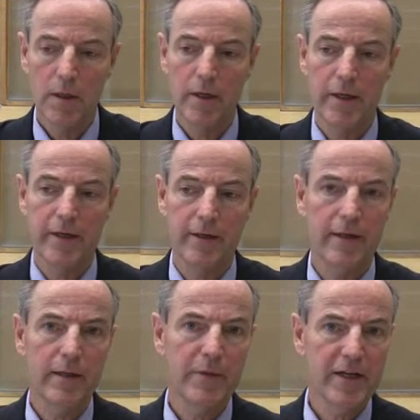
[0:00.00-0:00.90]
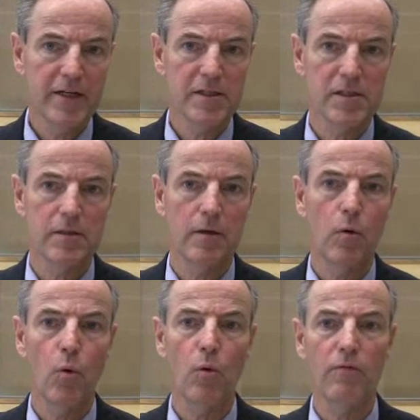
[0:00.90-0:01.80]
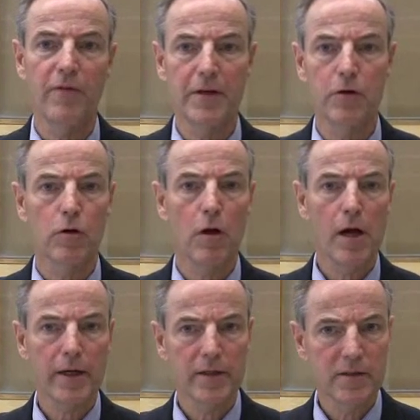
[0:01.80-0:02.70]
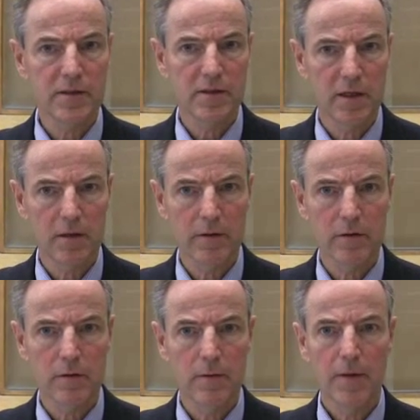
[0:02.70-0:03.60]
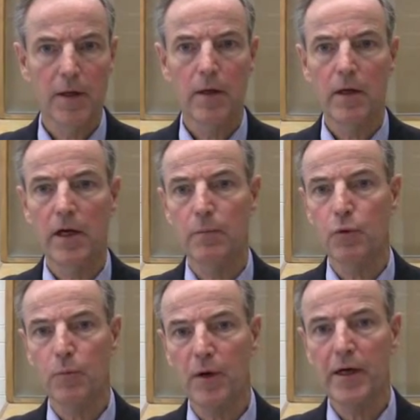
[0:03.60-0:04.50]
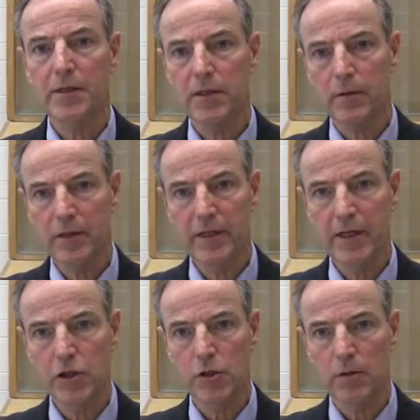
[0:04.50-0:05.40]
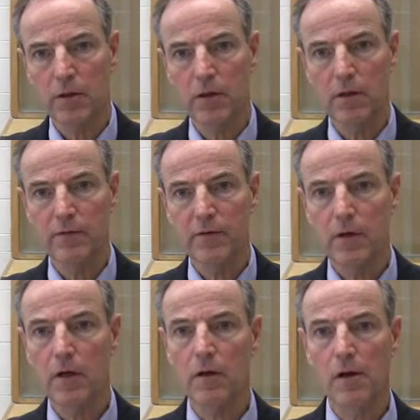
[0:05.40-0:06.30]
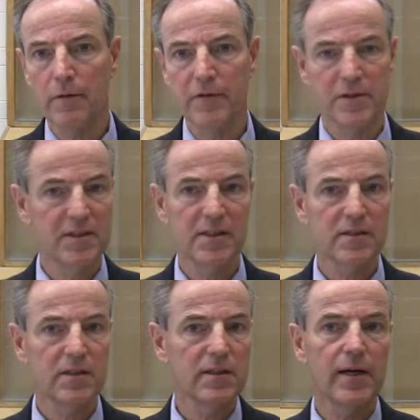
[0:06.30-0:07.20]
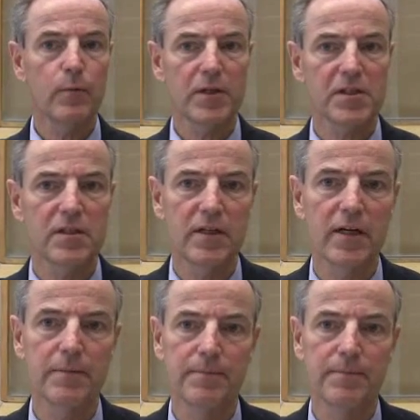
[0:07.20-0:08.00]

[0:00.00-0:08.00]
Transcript: Uh, it eliminates the whole vendor lock-in scenario mm-hmm. and proprietary nature of a lot of existing networks today.